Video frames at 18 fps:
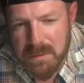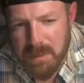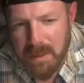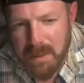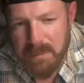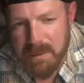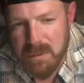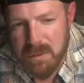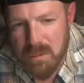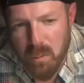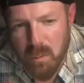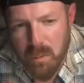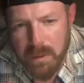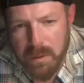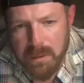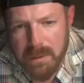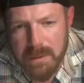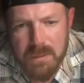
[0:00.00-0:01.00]
maybe
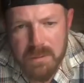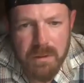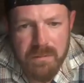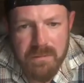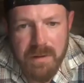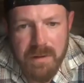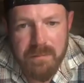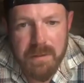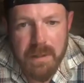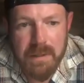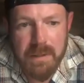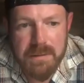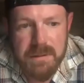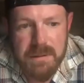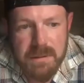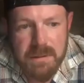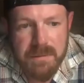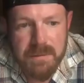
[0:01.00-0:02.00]
twenty to twenty five
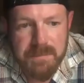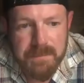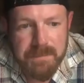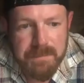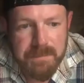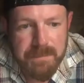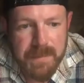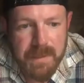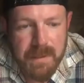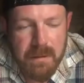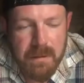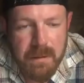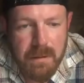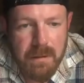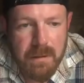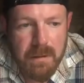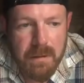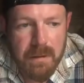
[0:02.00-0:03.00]
guests.
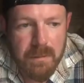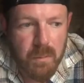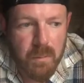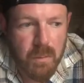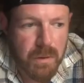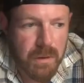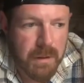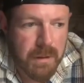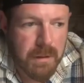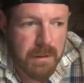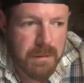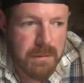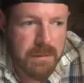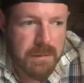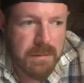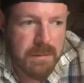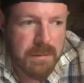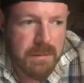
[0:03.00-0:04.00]
It
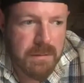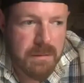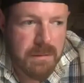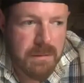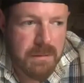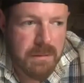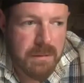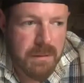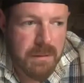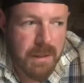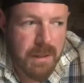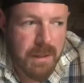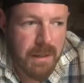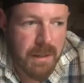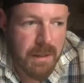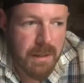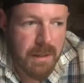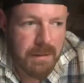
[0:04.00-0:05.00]
was uh,
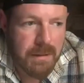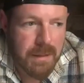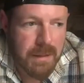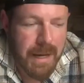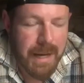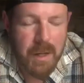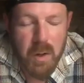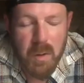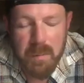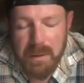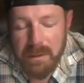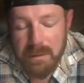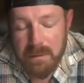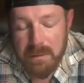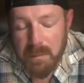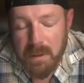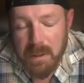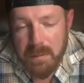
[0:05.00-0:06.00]
eye opening
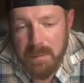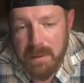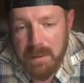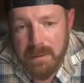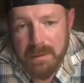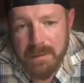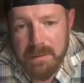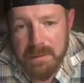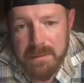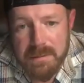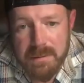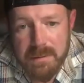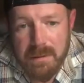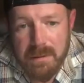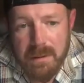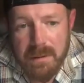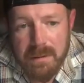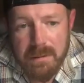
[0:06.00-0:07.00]
to me because
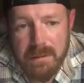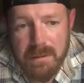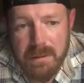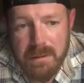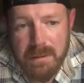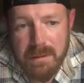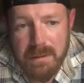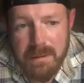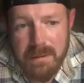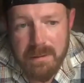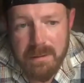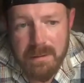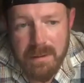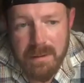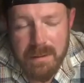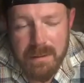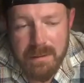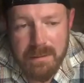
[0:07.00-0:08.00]

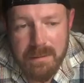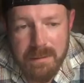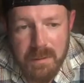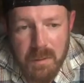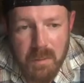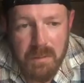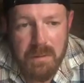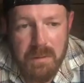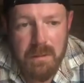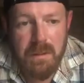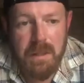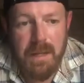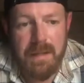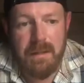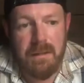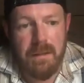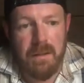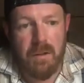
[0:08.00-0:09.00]
you know you
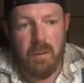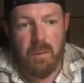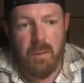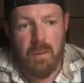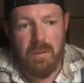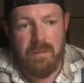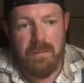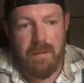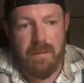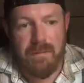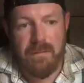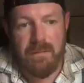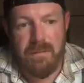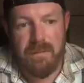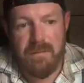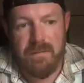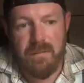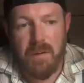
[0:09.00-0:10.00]
get in the groove of
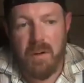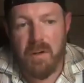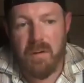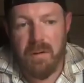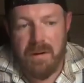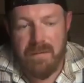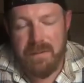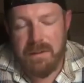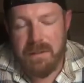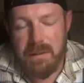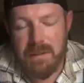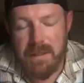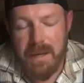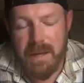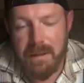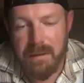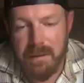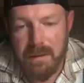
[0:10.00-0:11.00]
photographing the
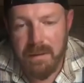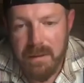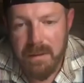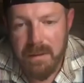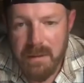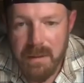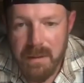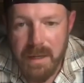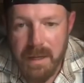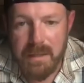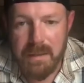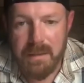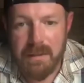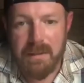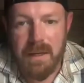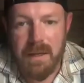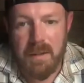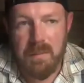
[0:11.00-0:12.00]
day, and it
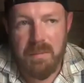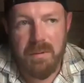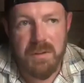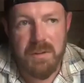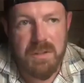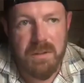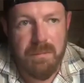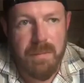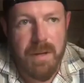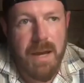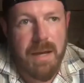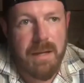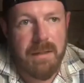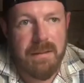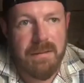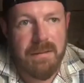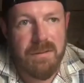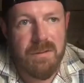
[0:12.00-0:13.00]
kind of puts you back
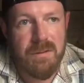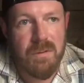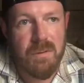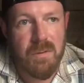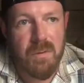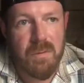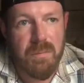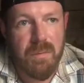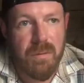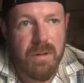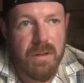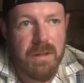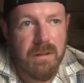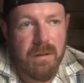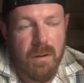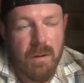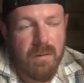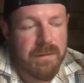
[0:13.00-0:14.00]
into pre
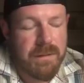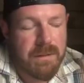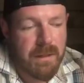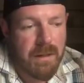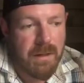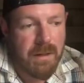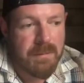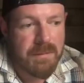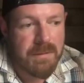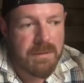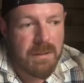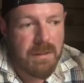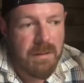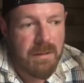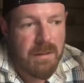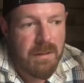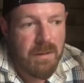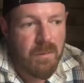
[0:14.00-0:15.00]
COVID times
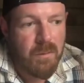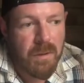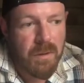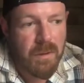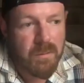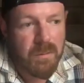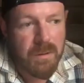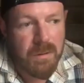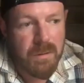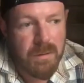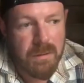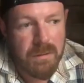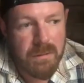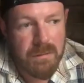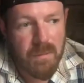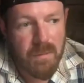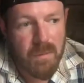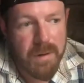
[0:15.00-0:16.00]
when we
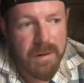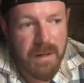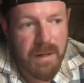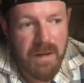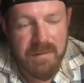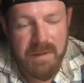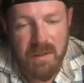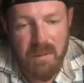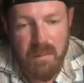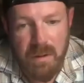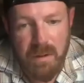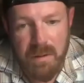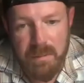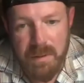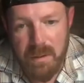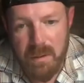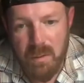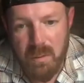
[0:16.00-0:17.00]
weren't having to worry
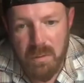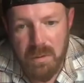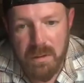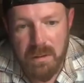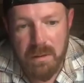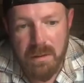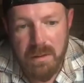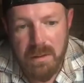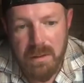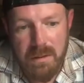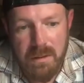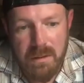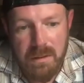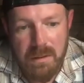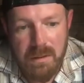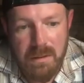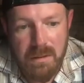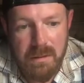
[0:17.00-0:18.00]
about who we're,
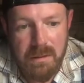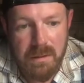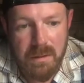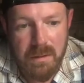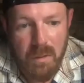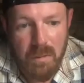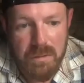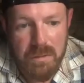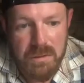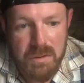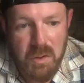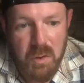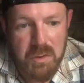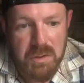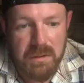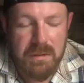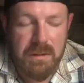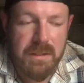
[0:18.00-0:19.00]
you know,
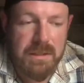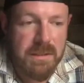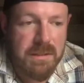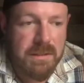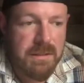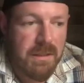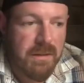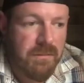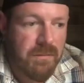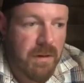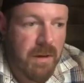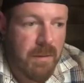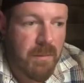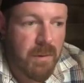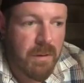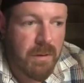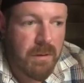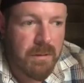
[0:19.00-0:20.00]
social distancing from
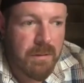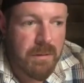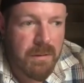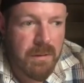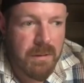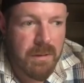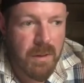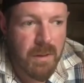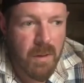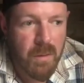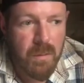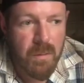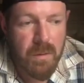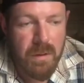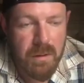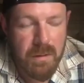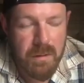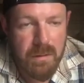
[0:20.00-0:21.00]
or, you know,
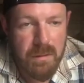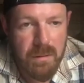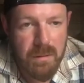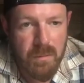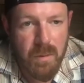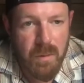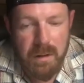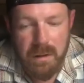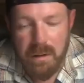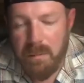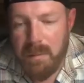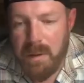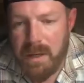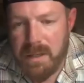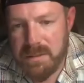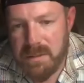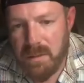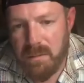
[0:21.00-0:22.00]
wearing a
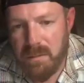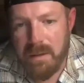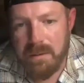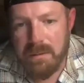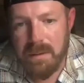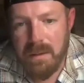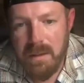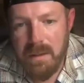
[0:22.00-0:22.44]
mask around.